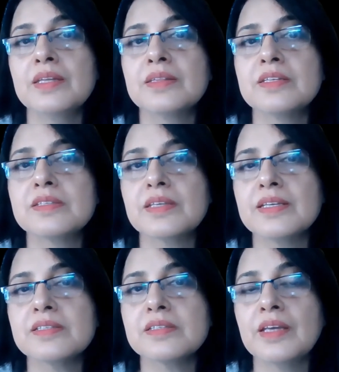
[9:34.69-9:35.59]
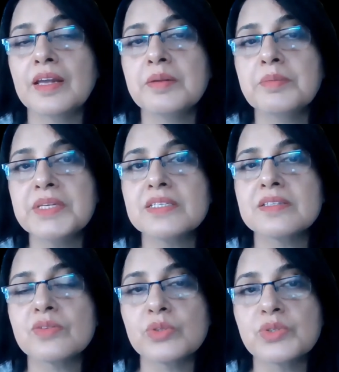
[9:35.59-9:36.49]
In this case, the element
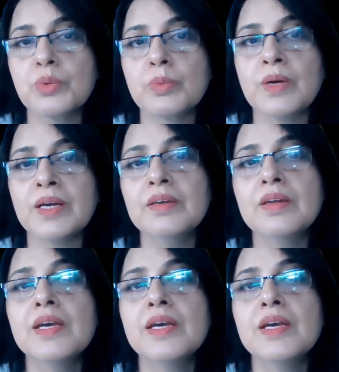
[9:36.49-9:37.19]
is also 1.